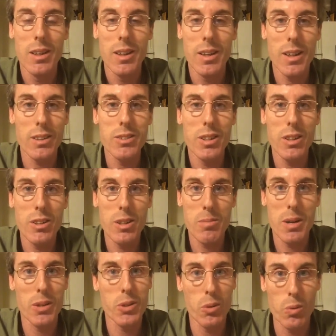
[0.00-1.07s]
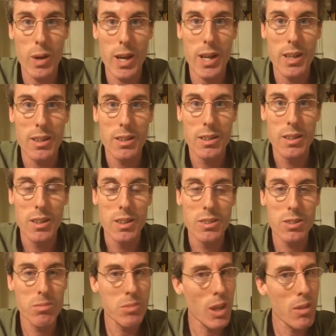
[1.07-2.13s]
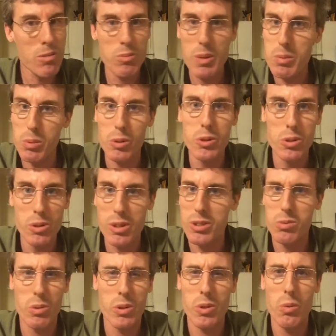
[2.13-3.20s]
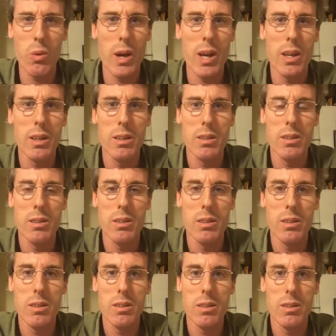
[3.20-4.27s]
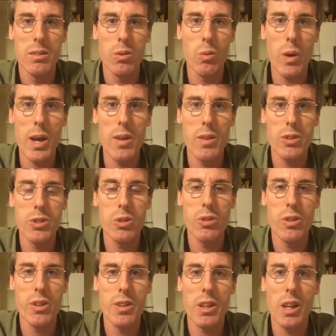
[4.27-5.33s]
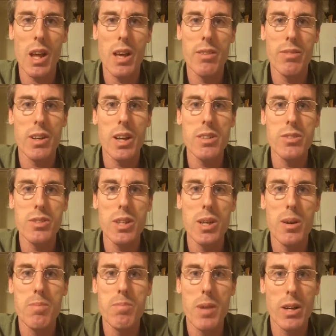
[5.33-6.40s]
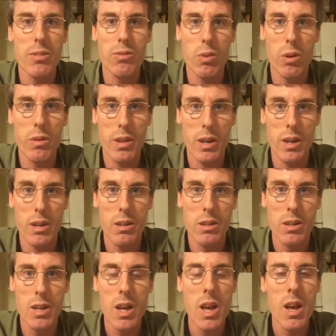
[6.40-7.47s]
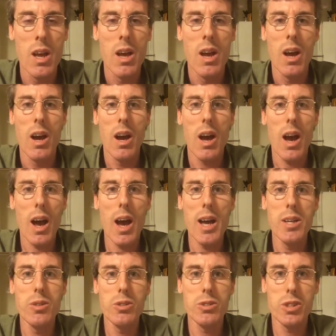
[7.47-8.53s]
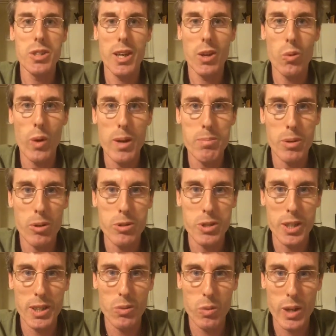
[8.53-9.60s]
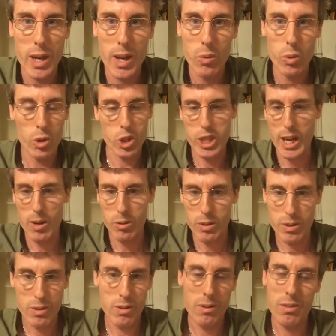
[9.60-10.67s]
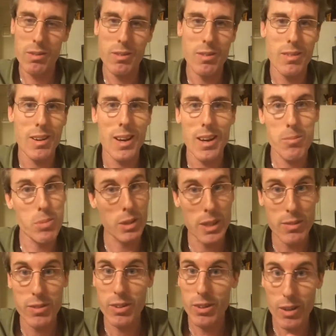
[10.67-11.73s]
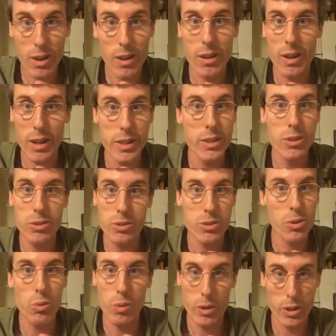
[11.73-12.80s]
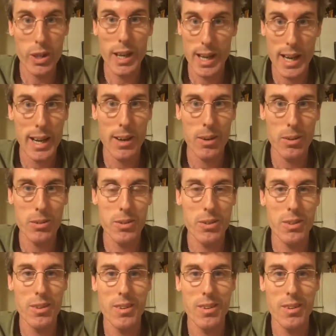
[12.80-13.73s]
And I'll tell you about the whey. Sometimes people do this with the whey. The way, the truth, and the life. And I see a metaphor there. I used to take whey protein when I worked out. Believe it or not, I used to work out.